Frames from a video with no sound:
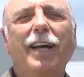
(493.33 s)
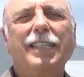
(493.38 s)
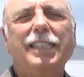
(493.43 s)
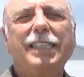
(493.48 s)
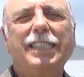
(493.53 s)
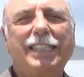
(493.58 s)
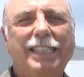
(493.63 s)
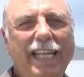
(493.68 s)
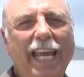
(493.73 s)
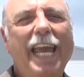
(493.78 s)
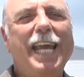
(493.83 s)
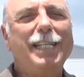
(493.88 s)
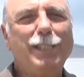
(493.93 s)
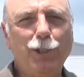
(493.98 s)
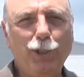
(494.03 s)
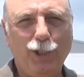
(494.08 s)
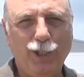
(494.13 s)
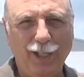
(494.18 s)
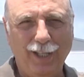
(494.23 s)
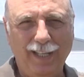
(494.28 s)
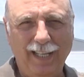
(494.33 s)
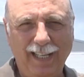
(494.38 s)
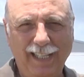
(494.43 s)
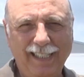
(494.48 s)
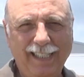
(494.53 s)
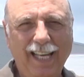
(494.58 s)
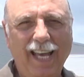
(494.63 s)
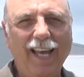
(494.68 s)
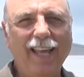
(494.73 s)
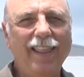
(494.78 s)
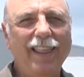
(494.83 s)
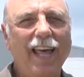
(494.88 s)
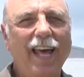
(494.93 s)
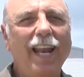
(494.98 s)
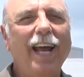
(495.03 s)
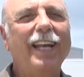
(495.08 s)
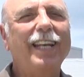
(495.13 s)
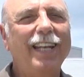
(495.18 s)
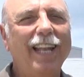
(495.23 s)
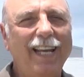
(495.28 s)
stage to this that
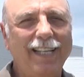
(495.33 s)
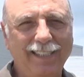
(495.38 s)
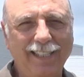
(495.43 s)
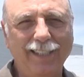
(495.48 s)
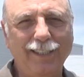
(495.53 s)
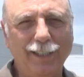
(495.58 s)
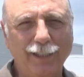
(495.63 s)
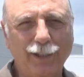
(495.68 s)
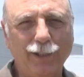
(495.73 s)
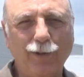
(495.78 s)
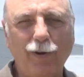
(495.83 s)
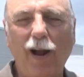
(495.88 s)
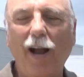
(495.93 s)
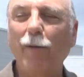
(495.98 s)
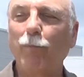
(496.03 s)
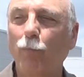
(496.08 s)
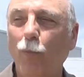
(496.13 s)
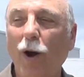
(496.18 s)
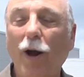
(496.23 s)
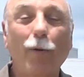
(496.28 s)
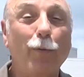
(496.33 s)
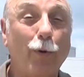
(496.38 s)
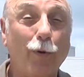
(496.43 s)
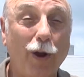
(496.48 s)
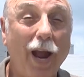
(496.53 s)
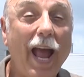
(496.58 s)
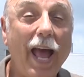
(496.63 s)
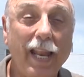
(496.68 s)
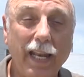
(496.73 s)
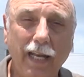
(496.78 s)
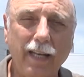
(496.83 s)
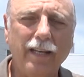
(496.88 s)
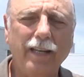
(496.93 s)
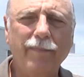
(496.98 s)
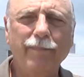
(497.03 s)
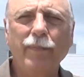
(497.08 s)
I'd like to describe while we're at it.